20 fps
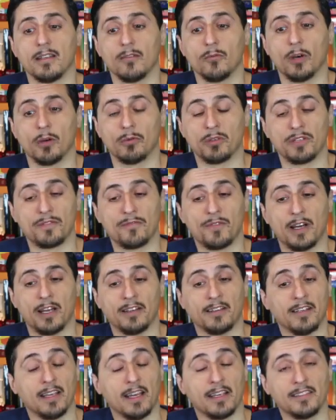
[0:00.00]
where we
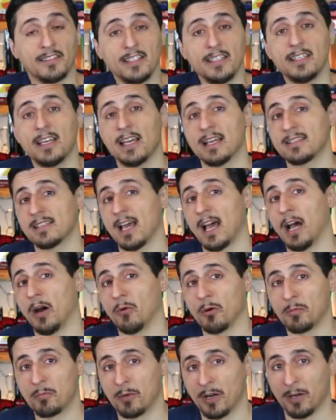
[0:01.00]
define the ID as
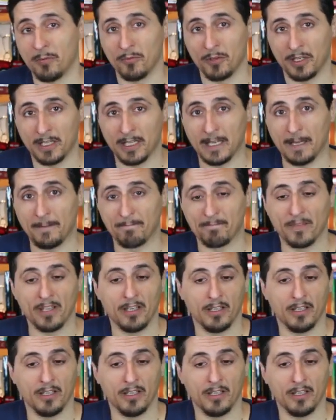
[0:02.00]
our primary key.